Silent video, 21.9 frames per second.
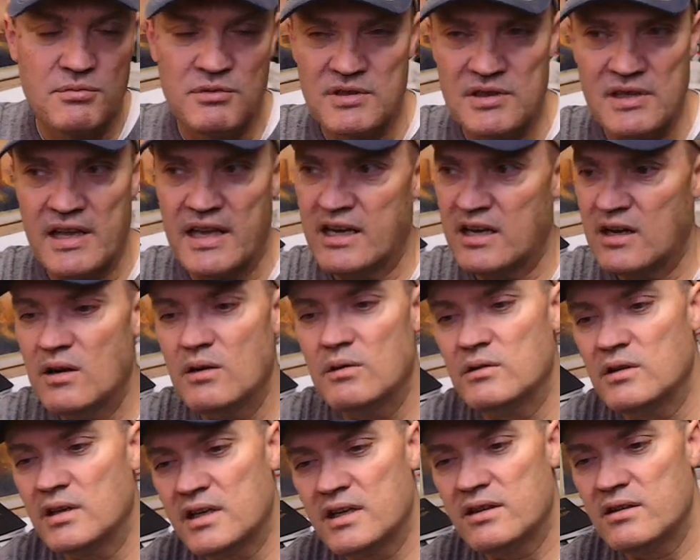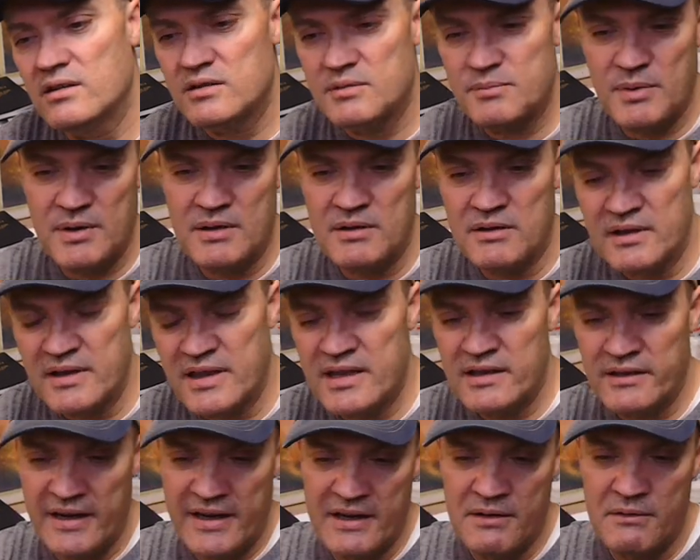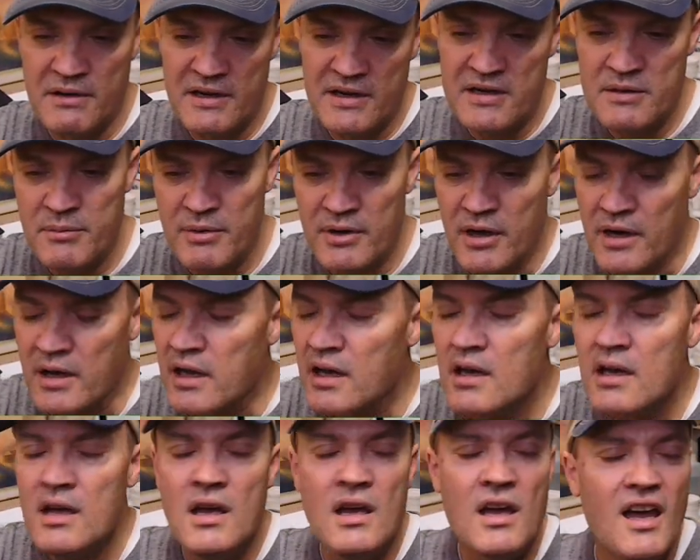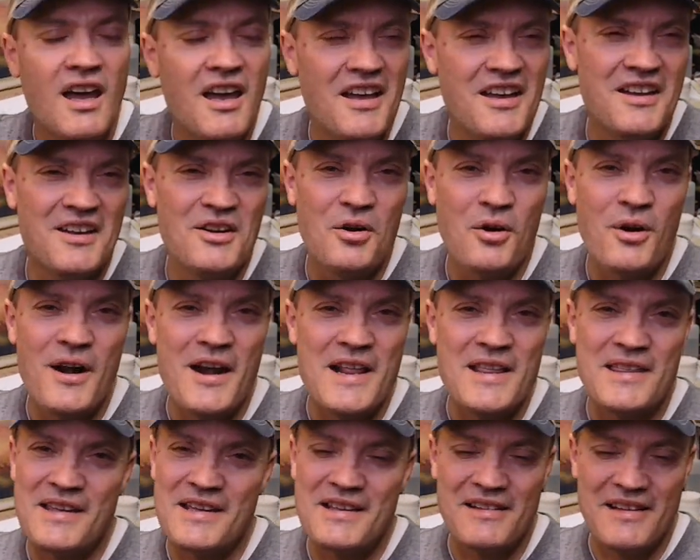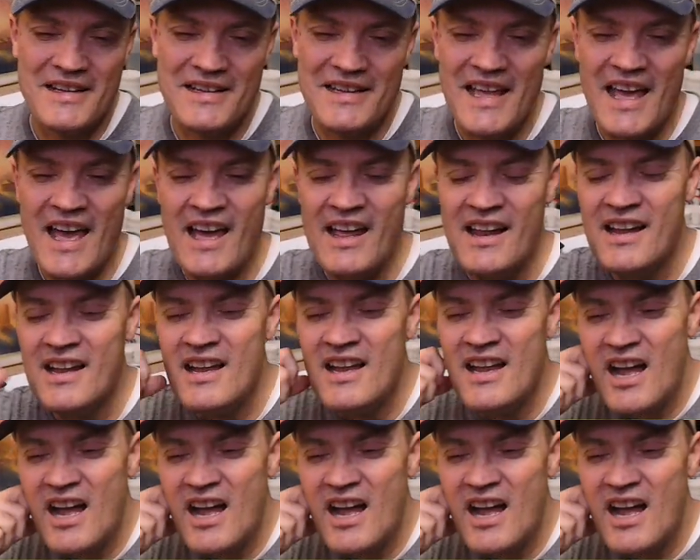was like, oh, look at those people, look at that lady reading a book or anything like that.